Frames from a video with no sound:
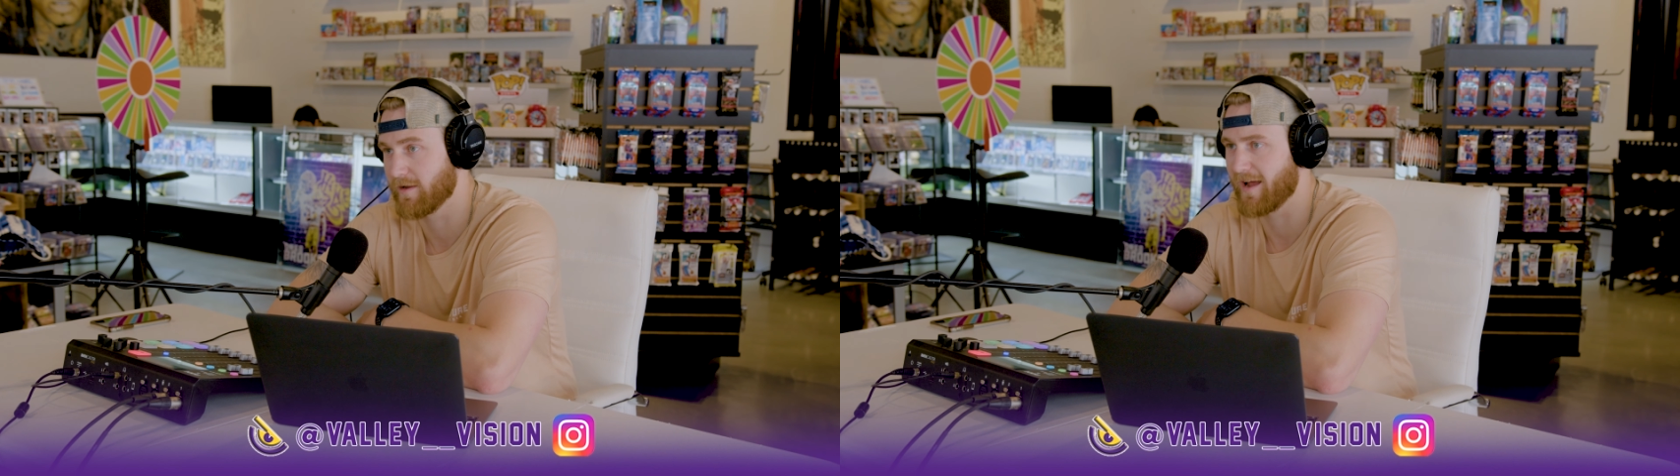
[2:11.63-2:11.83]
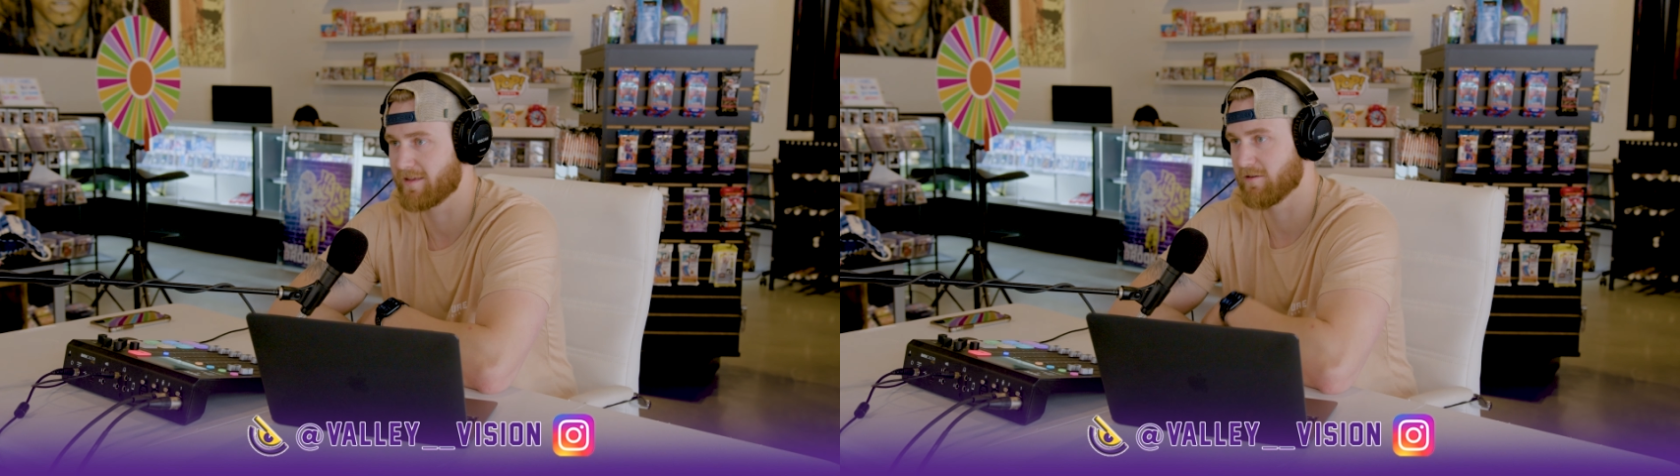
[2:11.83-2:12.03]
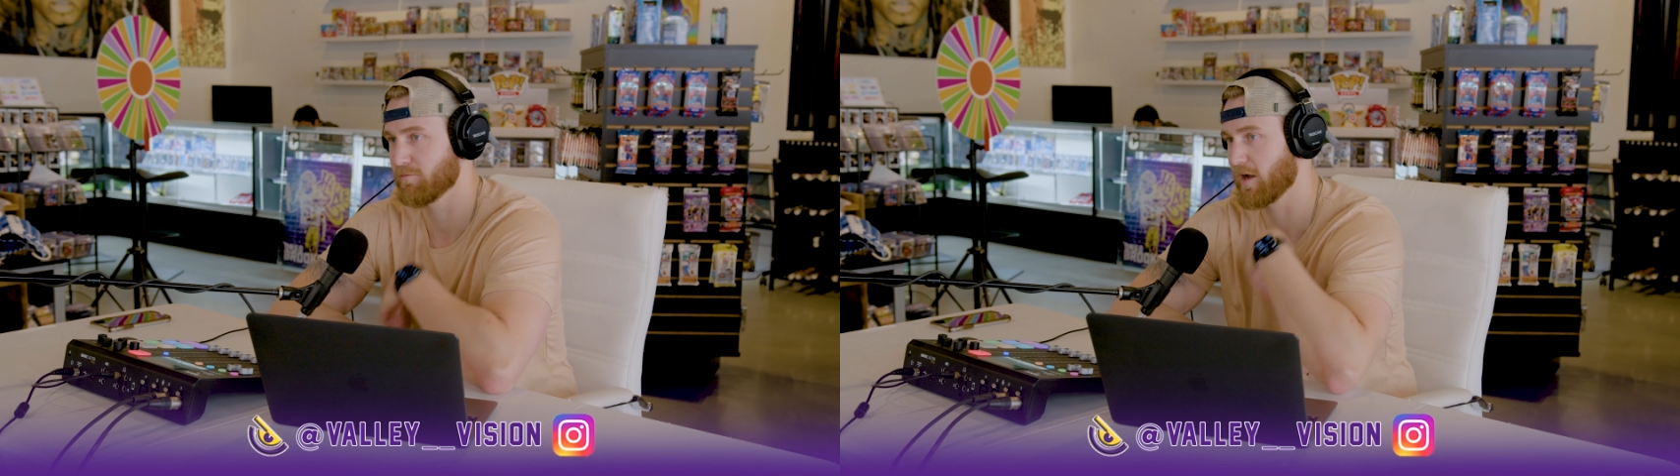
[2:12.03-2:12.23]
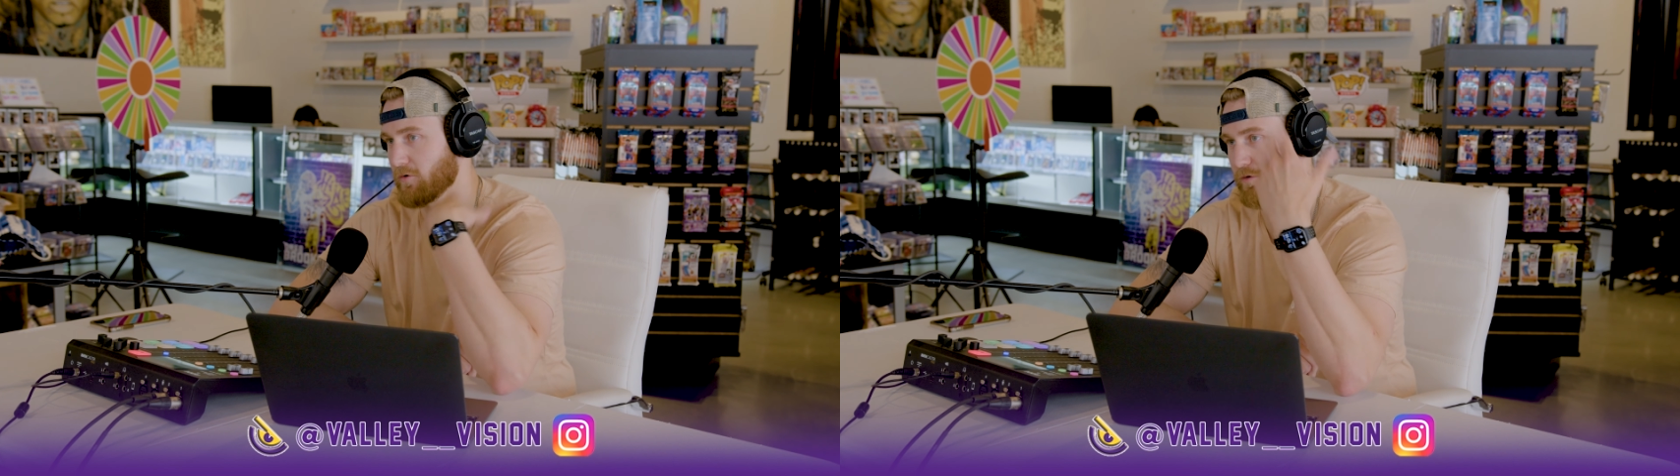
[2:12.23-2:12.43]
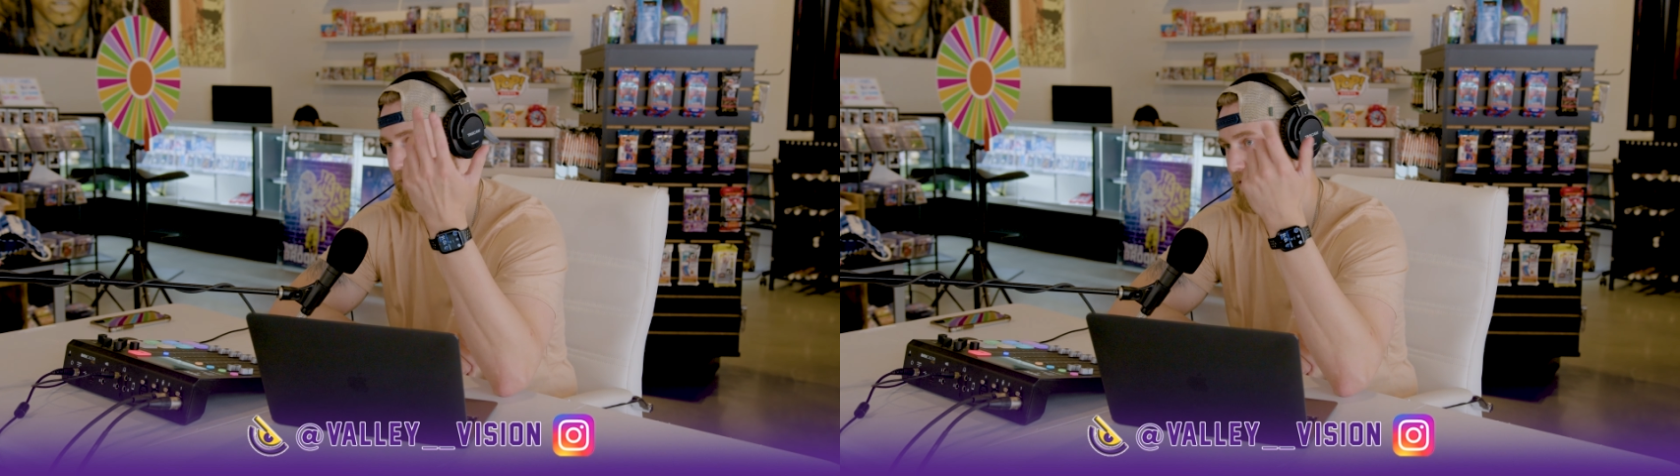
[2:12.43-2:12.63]
not give Mike
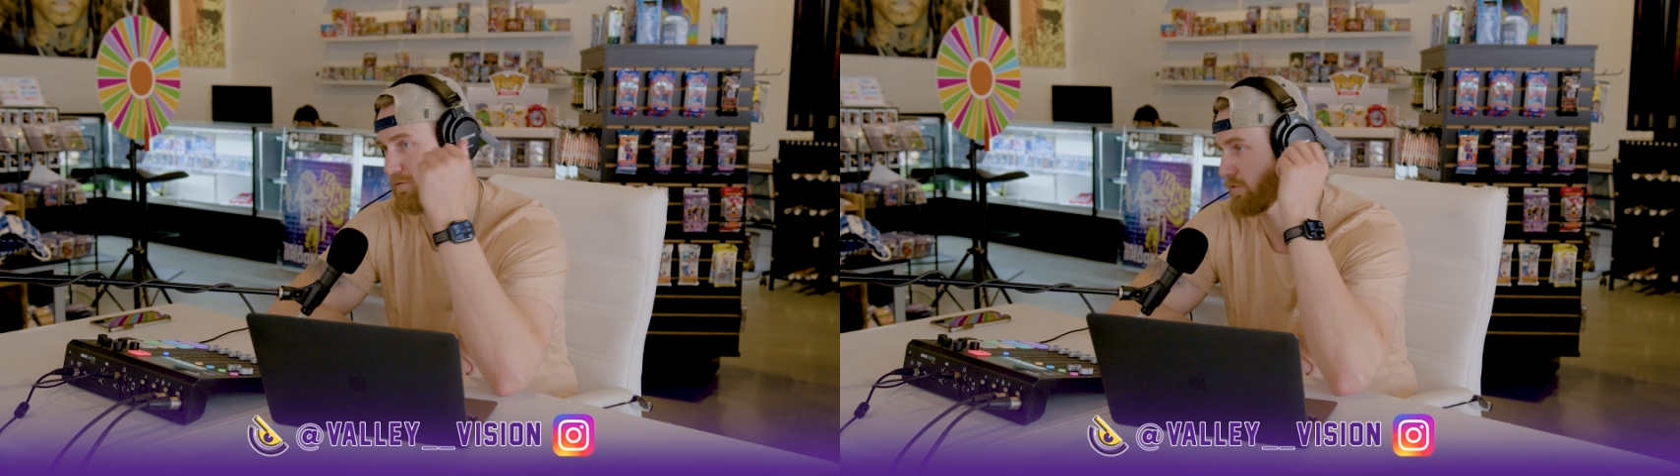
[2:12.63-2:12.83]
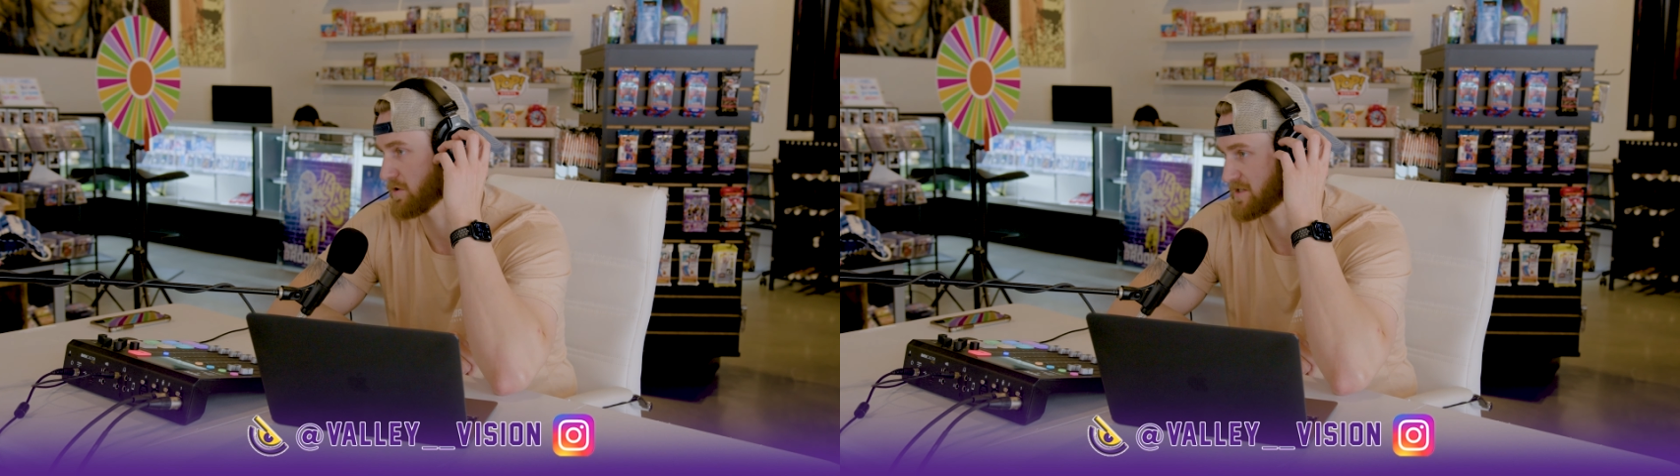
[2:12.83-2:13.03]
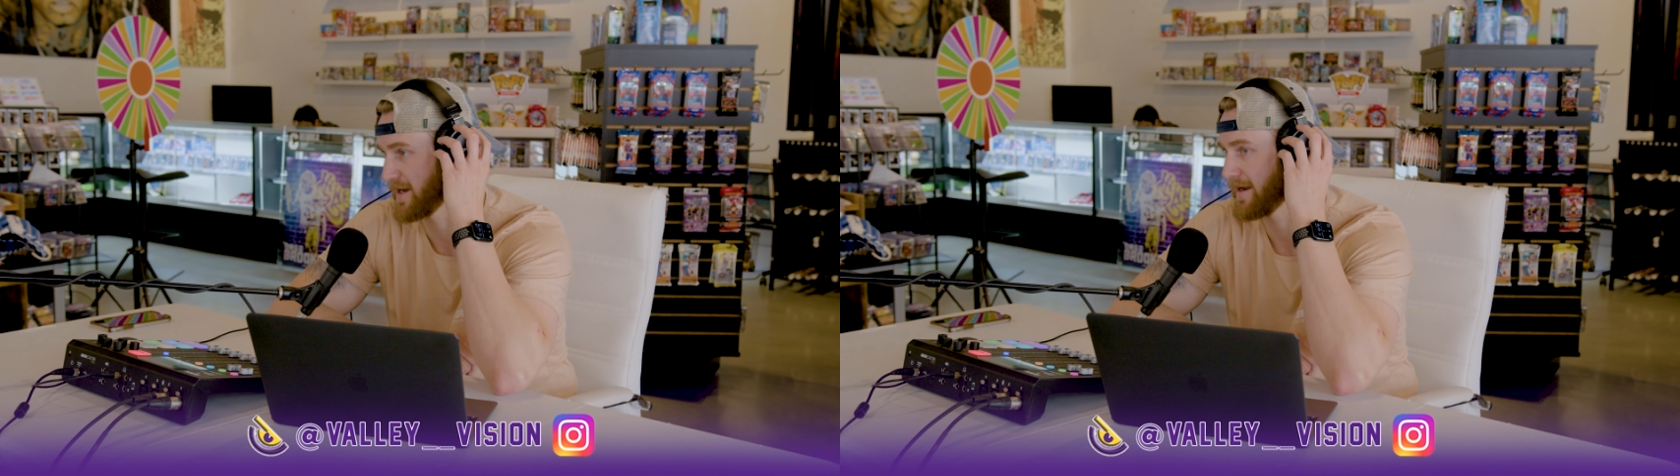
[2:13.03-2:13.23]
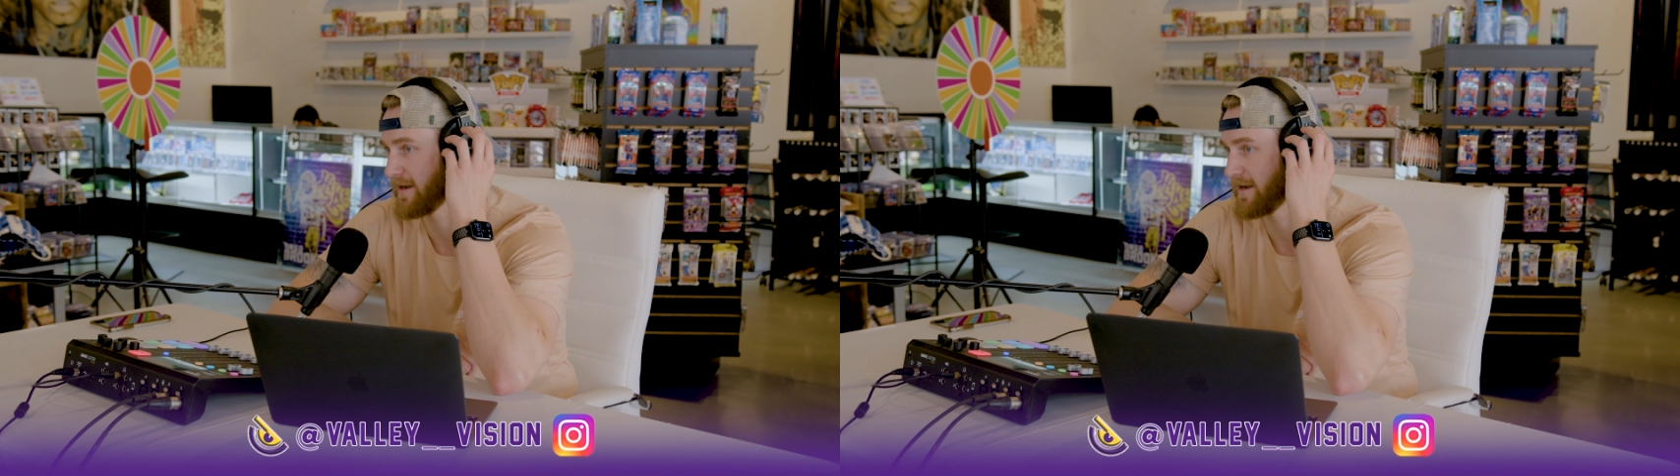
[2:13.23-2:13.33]
Norvell and Florida State